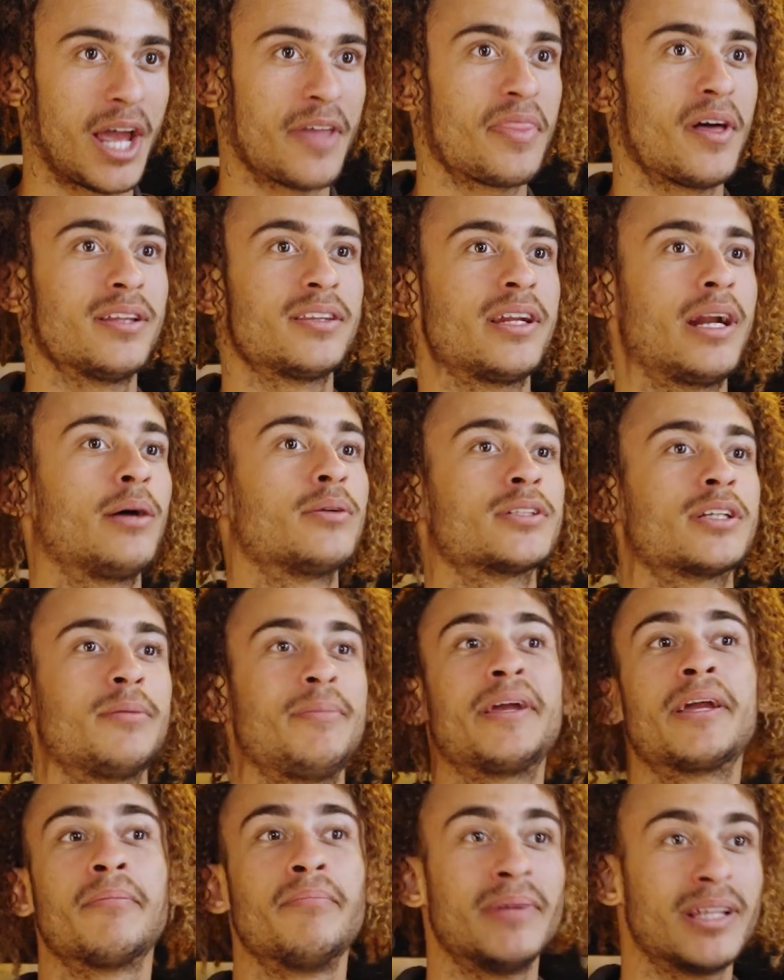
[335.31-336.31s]
I thought that I was going
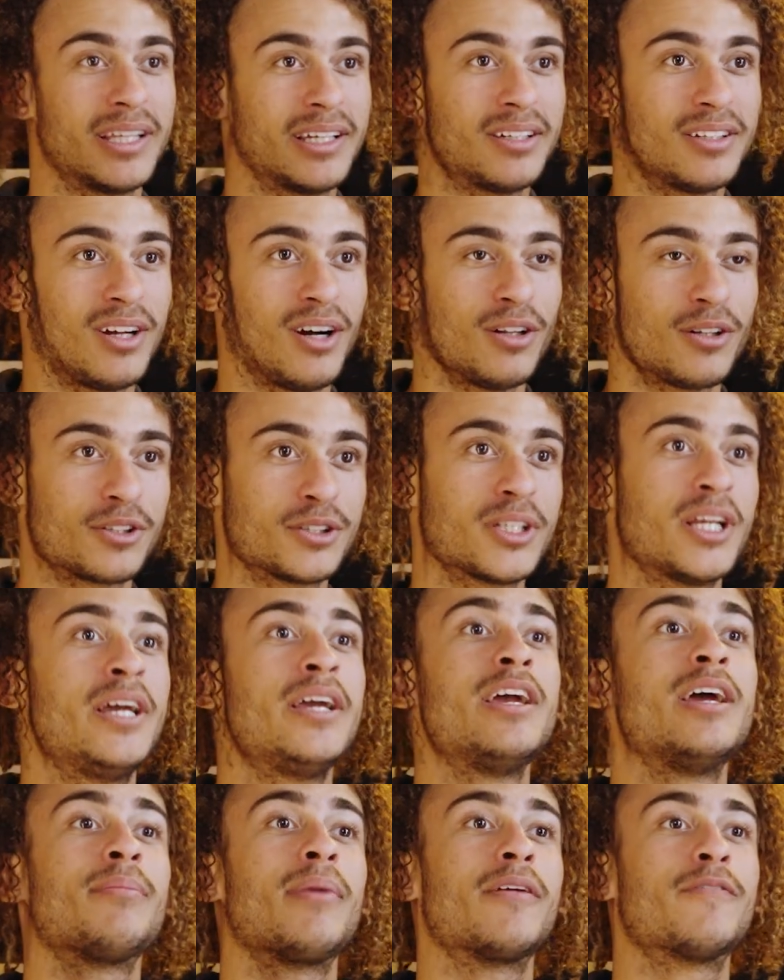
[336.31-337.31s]
to make $1 million
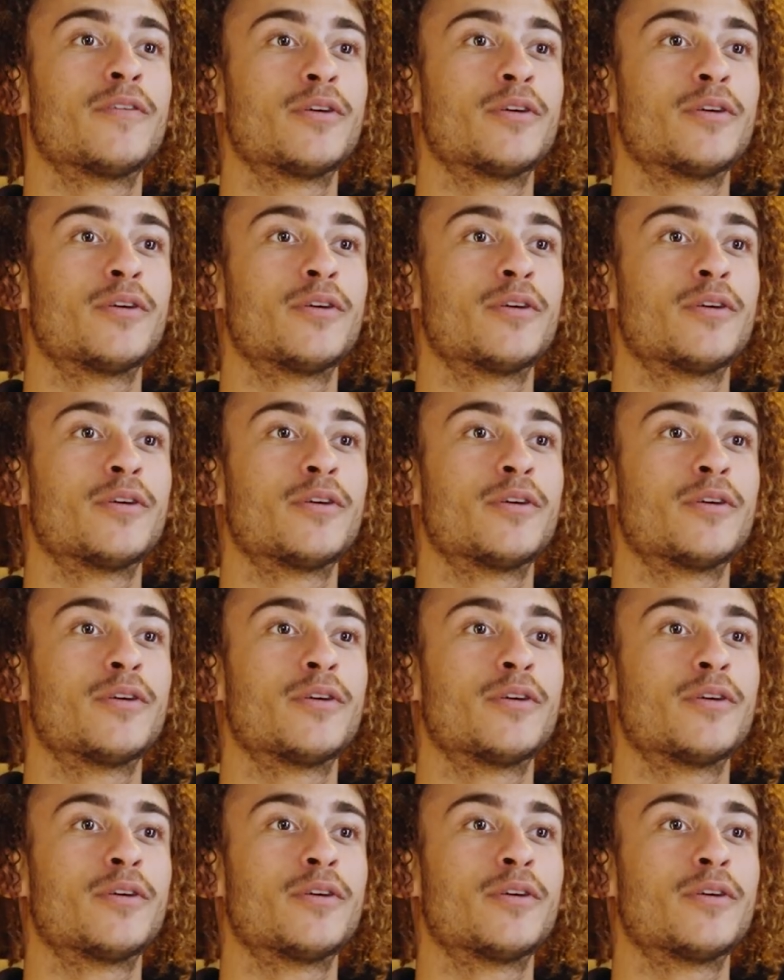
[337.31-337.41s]
in my